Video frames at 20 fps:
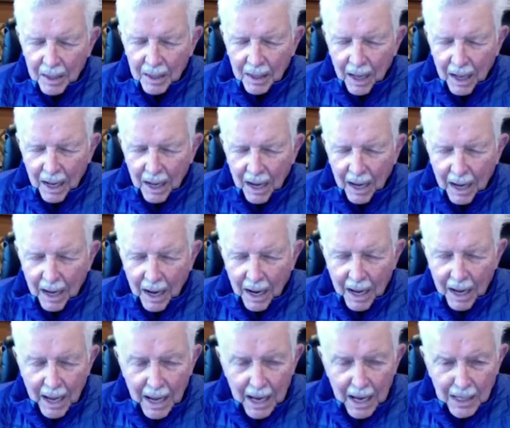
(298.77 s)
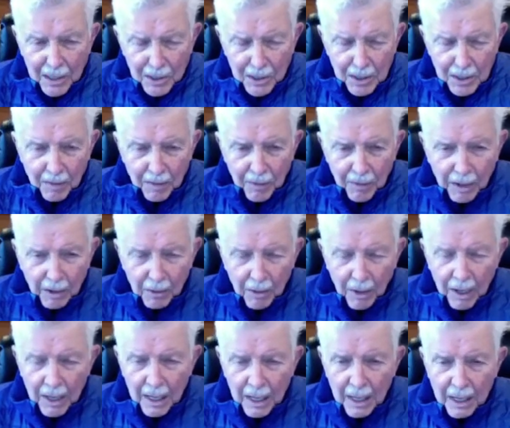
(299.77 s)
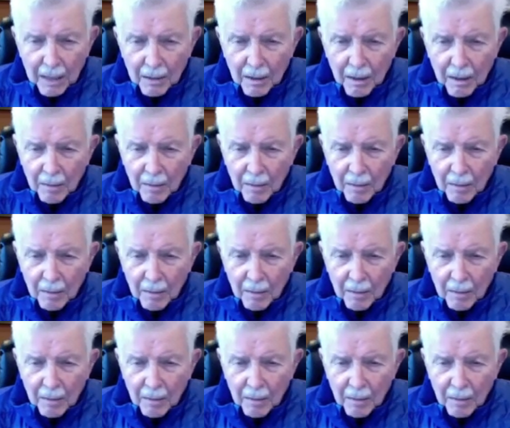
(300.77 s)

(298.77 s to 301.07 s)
I asked if there were any